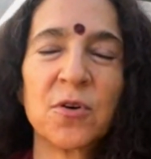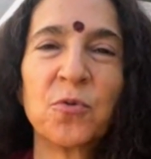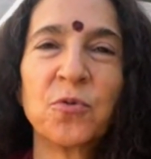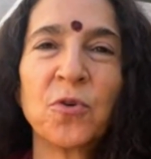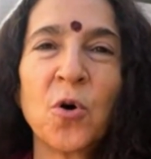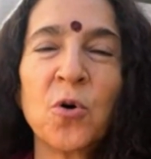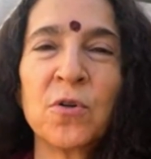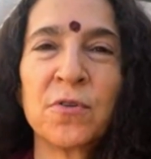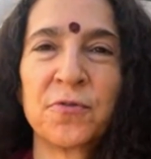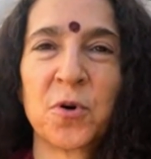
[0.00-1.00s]

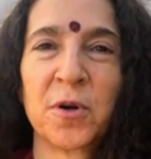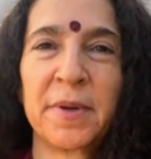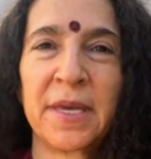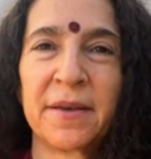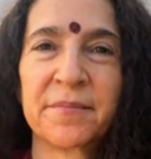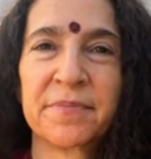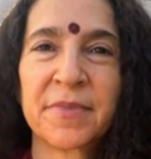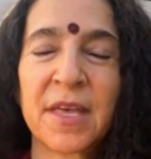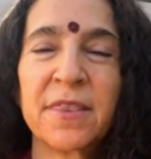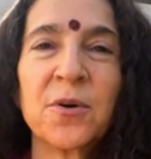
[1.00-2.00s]
role for me.
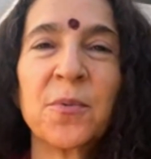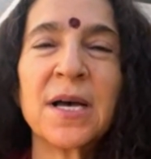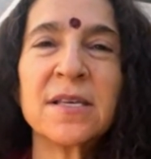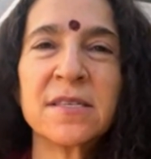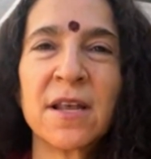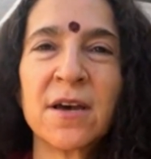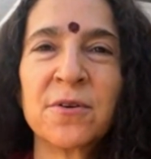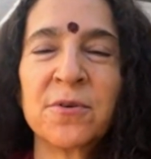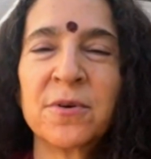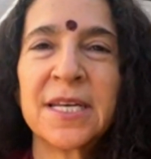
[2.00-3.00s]
There was
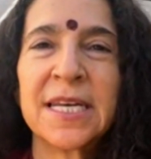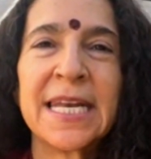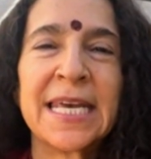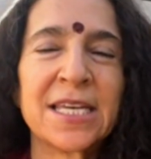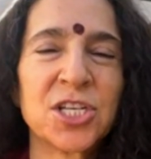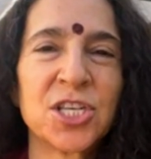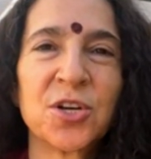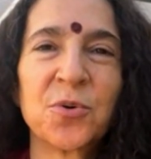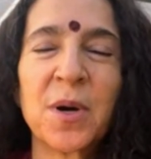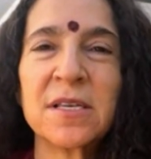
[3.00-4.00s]
no niche.
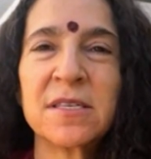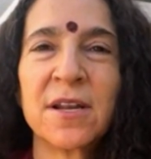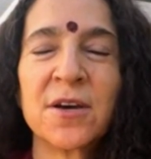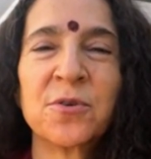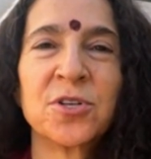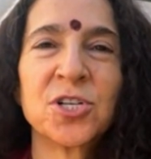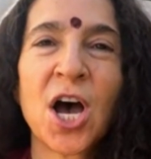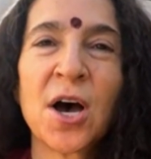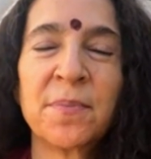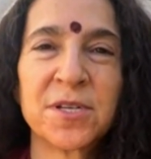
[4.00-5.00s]
There was no
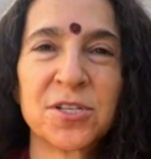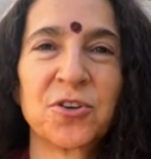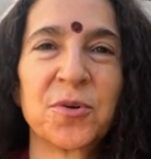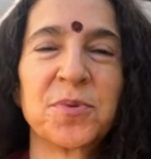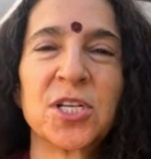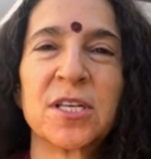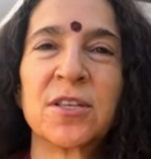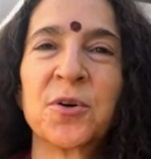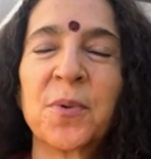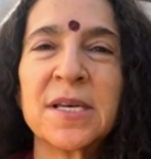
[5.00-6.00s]
job
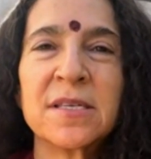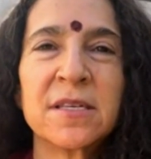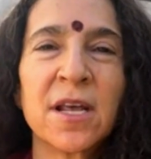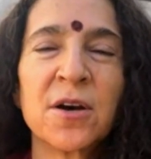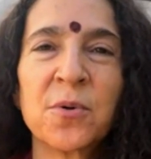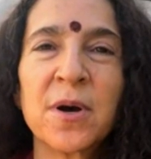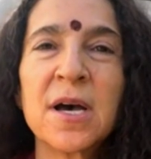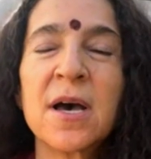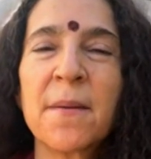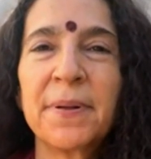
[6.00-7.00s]
description. There was no
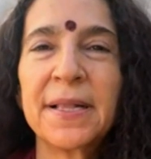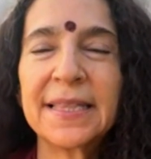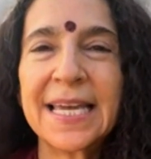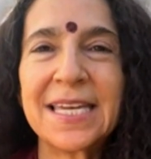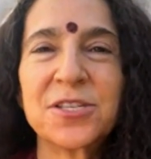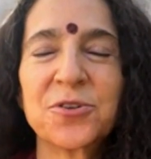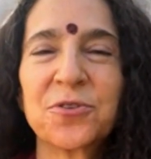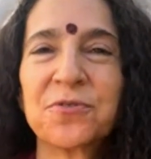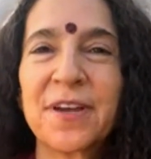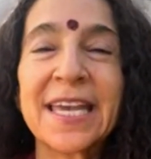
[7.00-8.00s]
place that
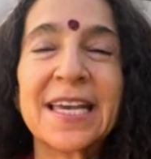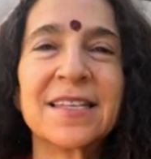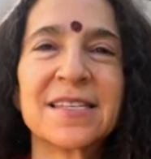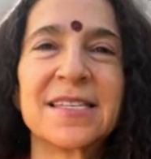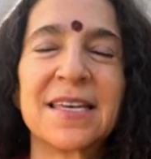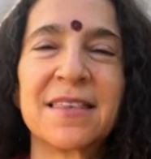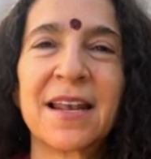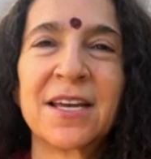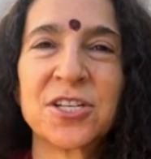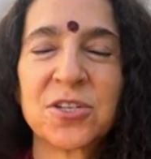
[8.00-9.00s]

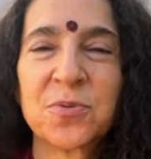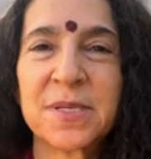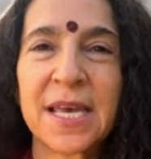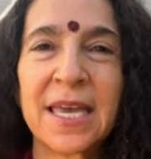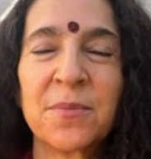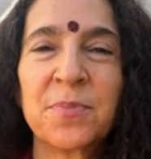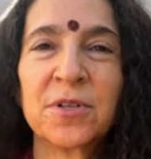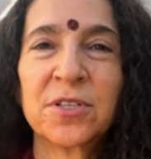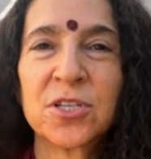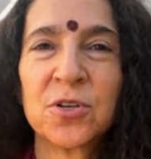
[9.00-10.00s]
I just was
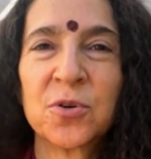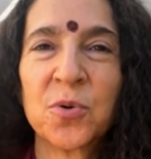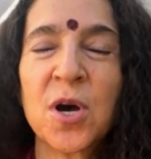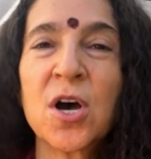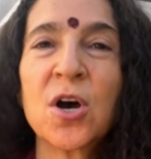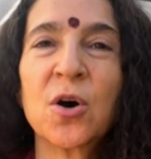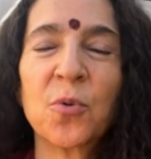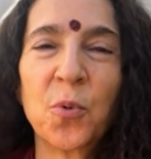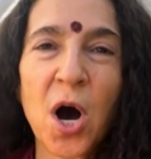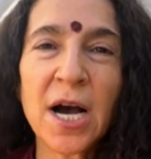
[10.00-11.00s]
able to
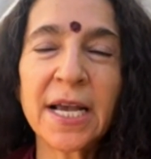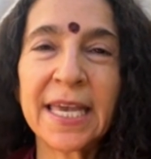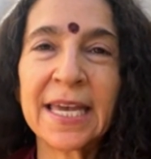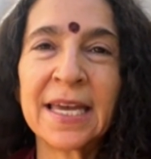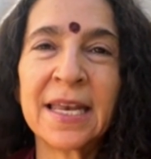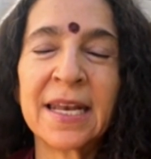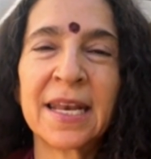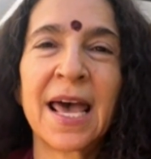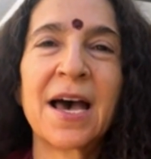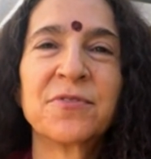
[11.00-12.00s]
walk in
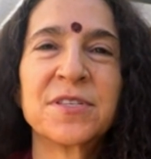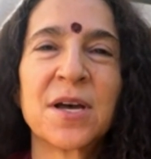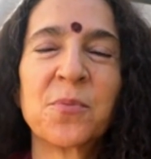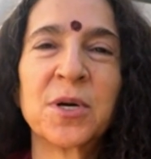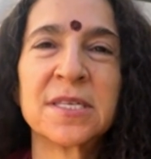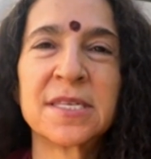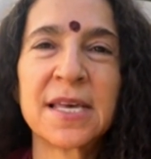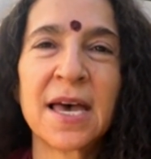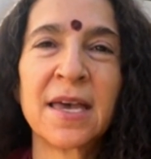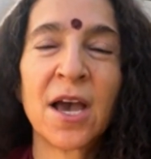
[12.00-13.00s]
and have someone
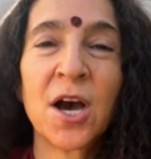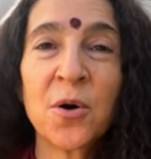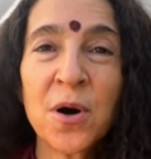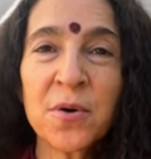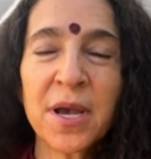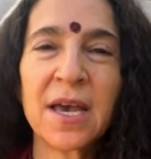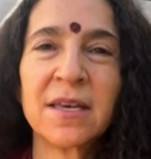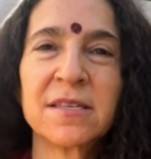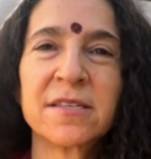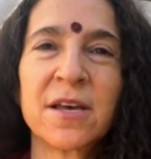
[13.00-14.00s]
say, oh,
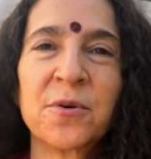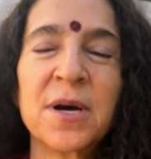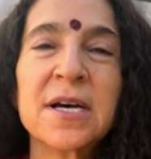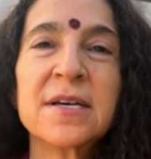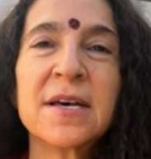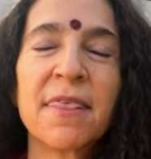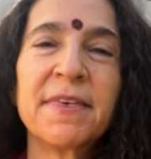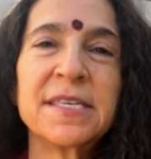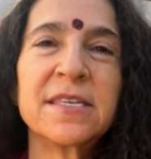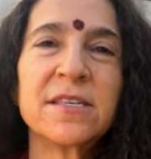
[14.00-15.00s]
okay, so
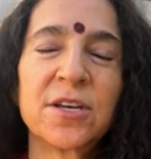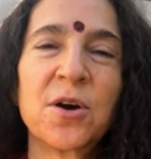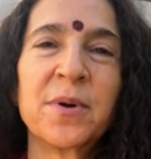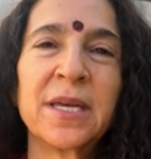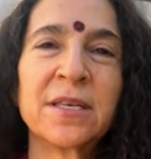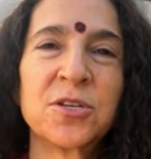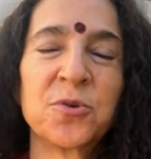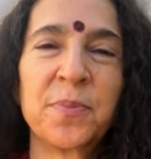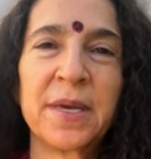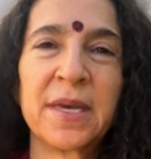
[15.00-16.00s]
this is going
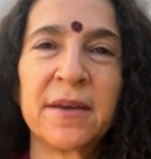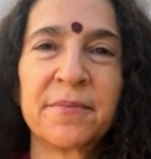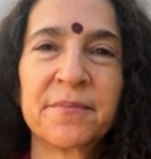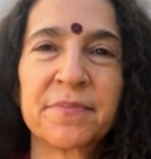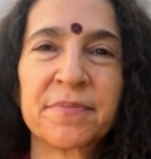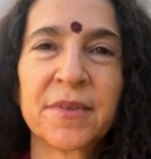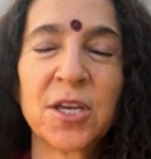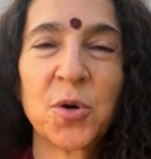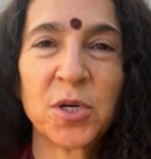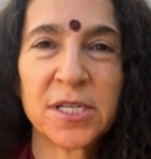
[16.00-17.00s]
to be
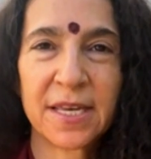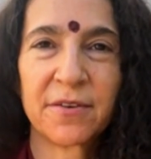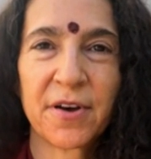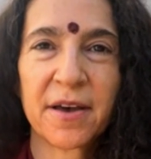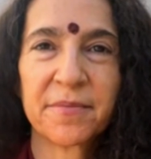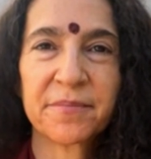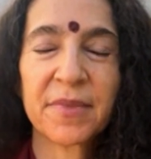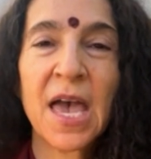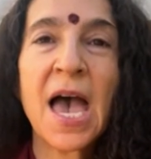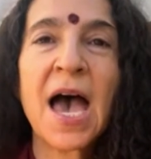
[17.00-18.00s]
your Seva.
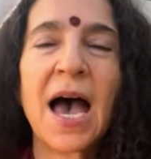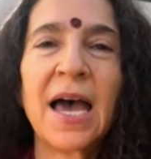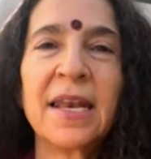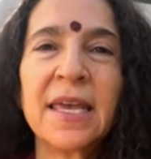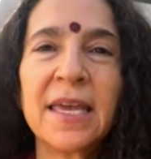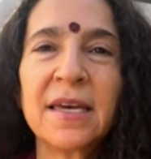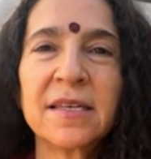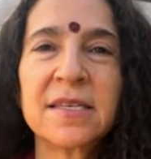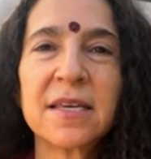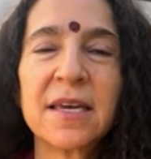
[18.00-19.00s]
And
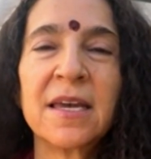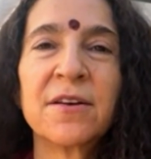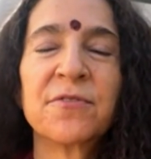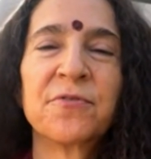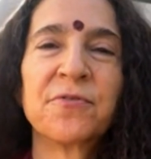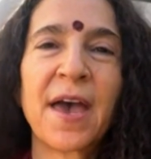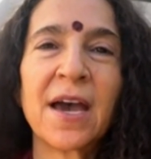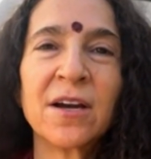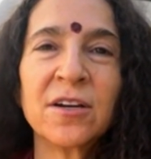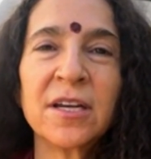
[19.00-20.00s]
it
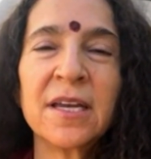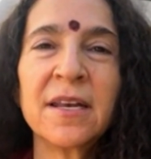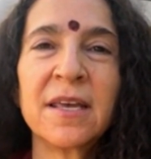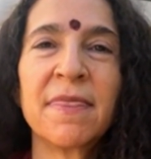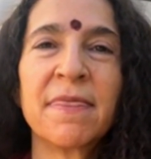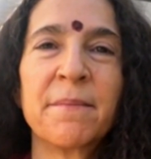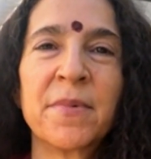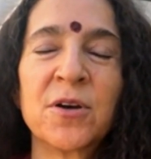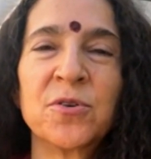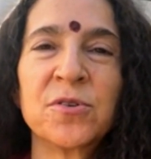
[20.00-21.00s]
varied in the
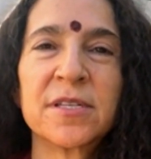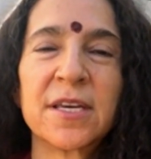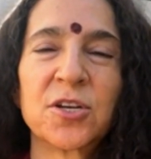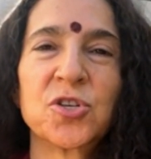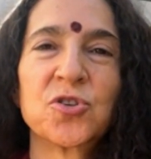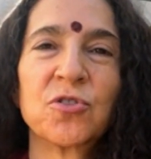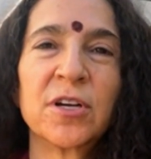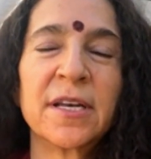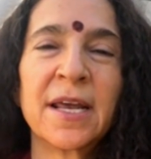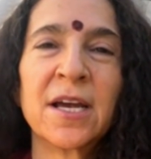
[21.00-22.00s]
most
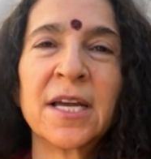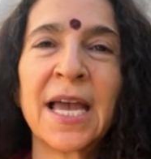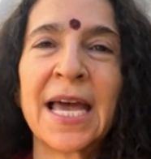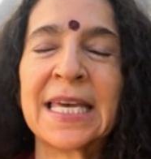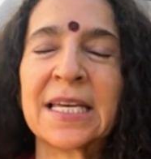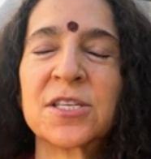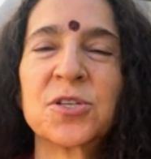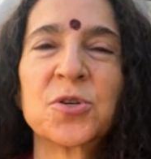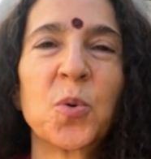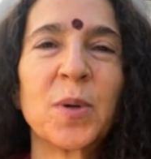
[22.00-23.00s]
extraordinary and
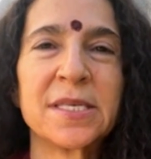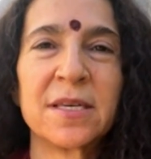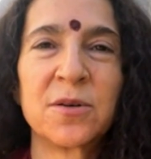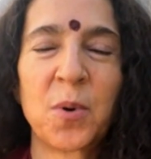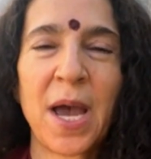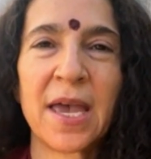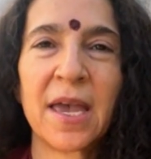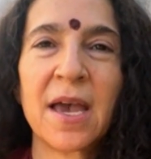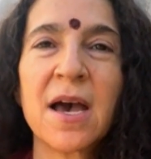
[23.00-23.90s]
exquisite way,